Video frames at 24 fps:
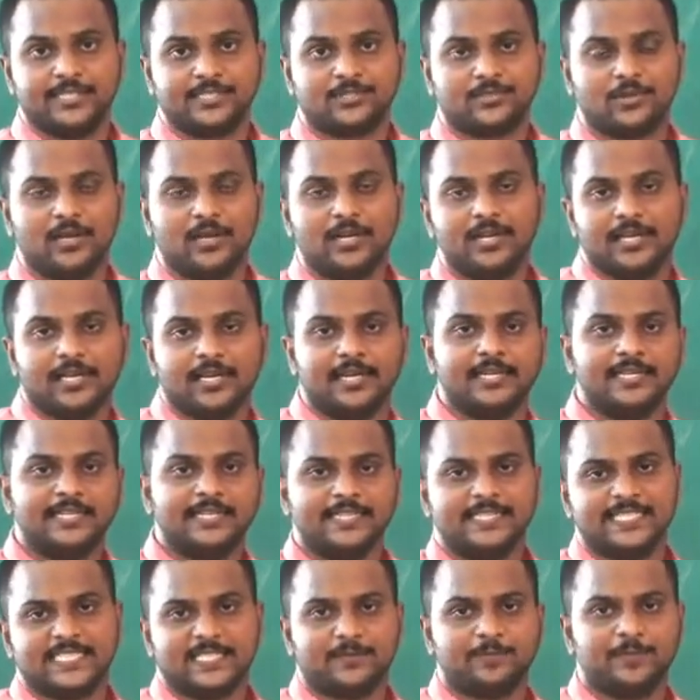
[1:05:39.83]

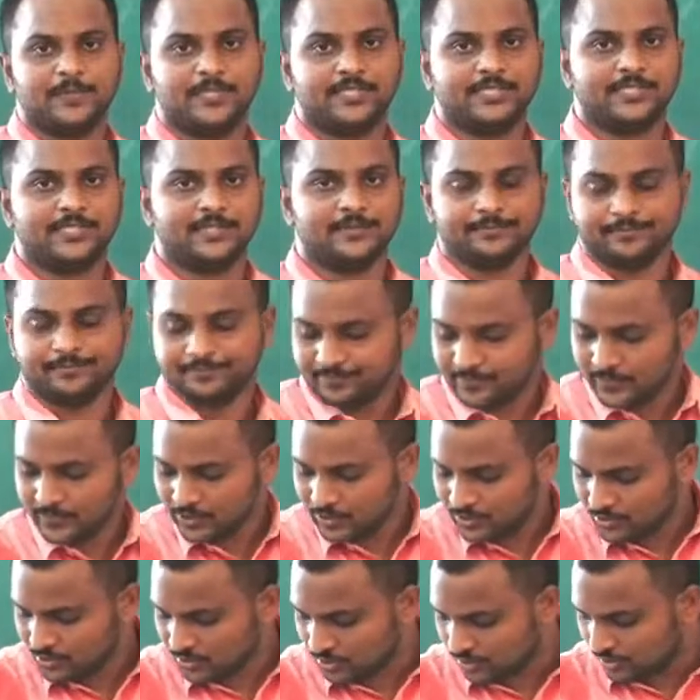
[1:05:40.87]
Dispersion.
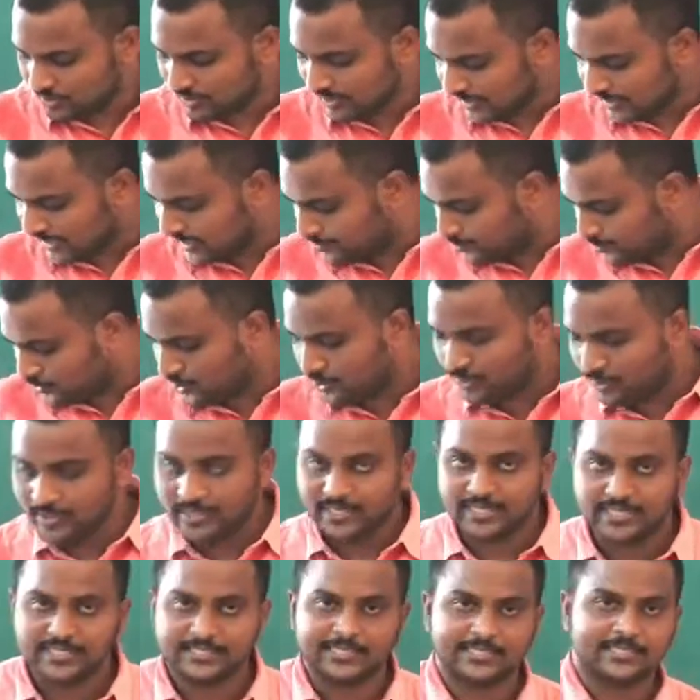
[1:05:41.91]
So the
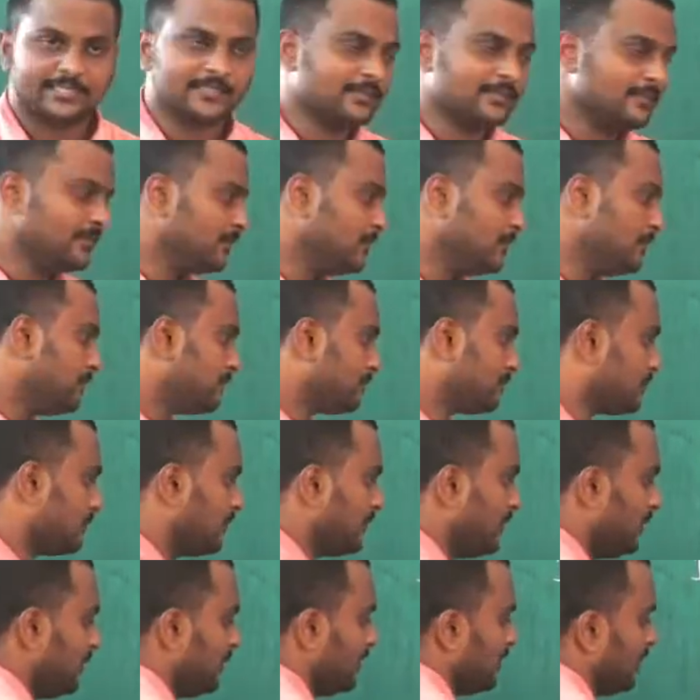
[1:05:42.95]
rainbow is
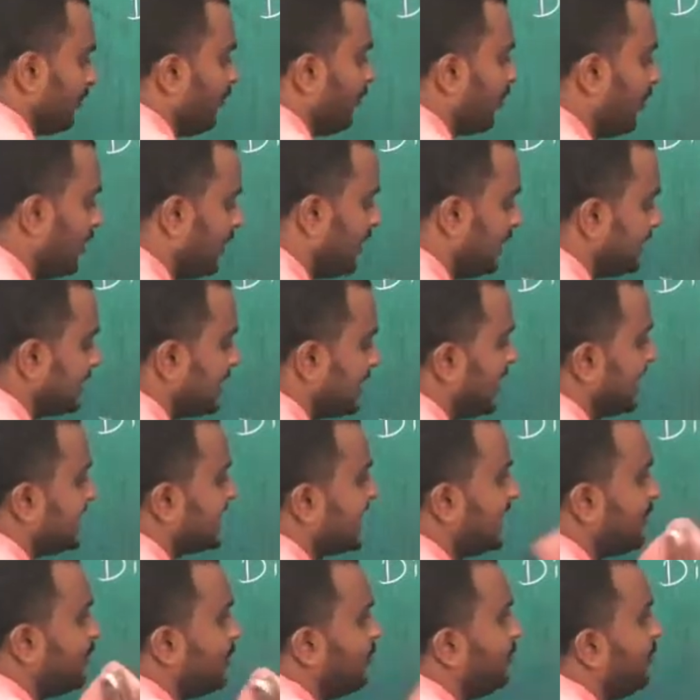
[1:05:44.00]
the
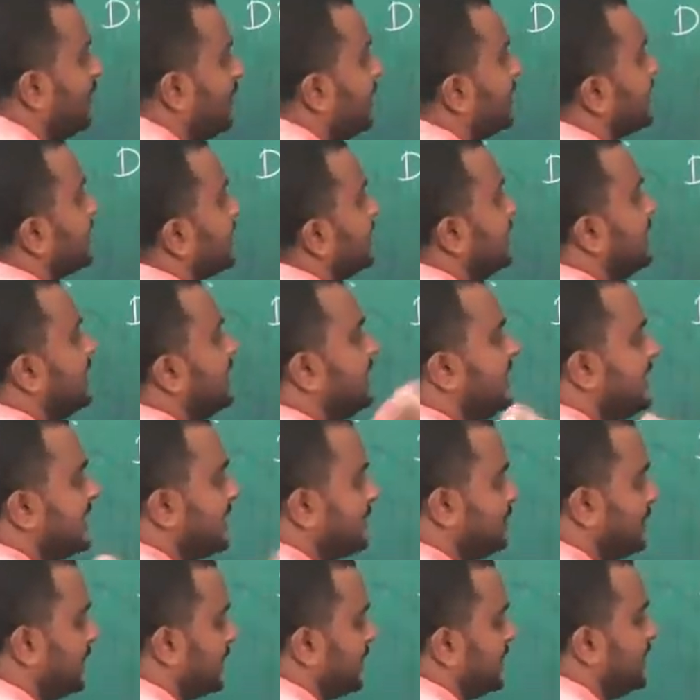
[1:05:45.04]
example for
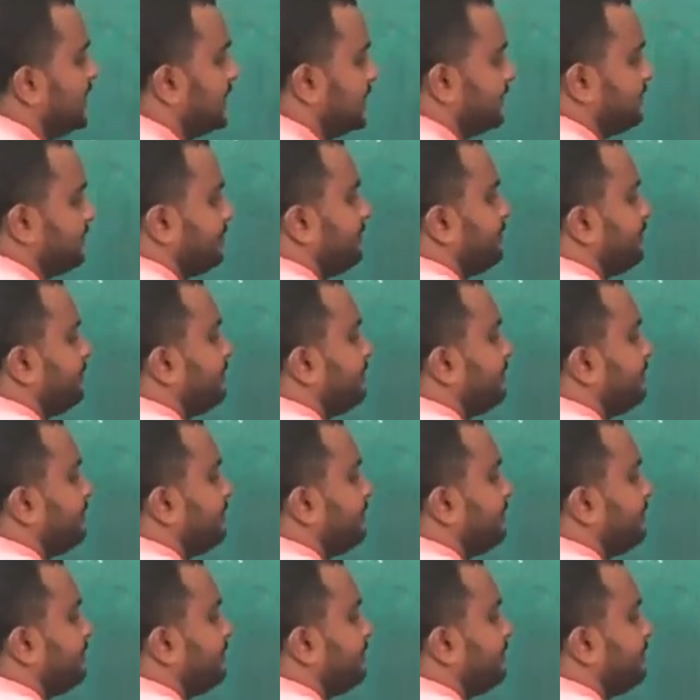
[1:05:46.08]
dispersion.